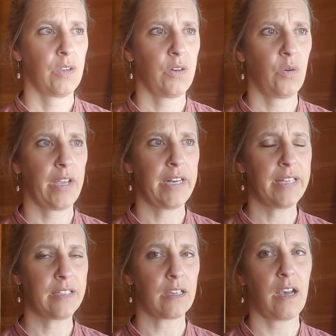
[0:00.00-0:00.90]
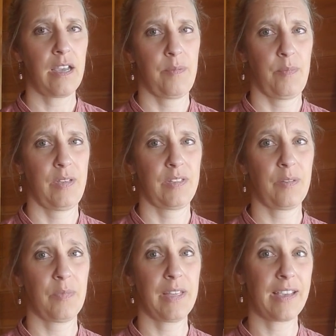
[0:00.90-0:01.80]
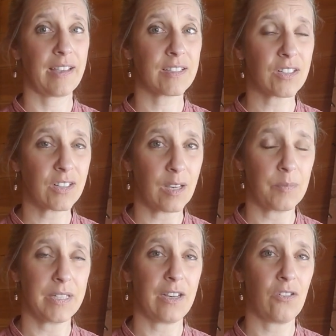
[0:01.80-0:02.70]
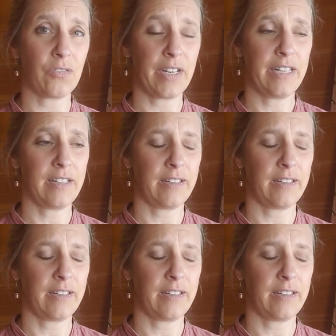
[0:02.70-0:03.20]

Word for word: you know, anytime something has to come down, right?